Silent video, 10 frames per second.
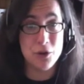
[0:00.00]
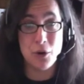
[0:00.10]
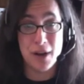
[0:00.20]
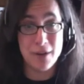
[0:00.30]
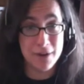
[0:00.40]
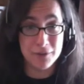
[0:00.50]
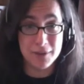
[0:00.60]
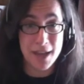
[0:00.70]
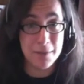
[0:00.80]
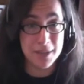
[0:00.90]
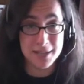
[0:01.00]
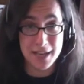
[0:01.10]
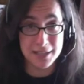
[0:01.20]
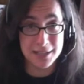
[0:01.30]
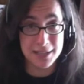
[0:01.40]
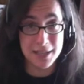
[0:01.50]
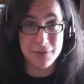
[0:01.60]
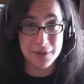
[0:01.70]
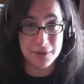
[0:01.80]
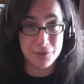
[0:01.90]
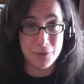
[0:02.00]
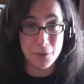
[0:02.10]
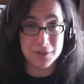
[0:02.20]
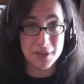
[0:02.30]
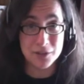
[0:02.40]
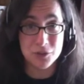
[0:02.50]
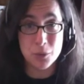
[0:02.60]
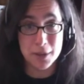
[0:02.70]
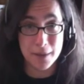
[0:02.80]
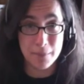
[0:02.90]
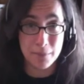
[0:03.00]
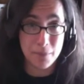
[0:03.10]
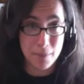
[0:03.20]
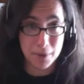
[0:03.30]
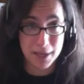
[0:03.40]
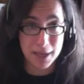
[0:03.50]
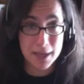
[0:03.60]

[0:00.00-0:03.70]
don't have enough time in the day to even focus on 2 of them properly.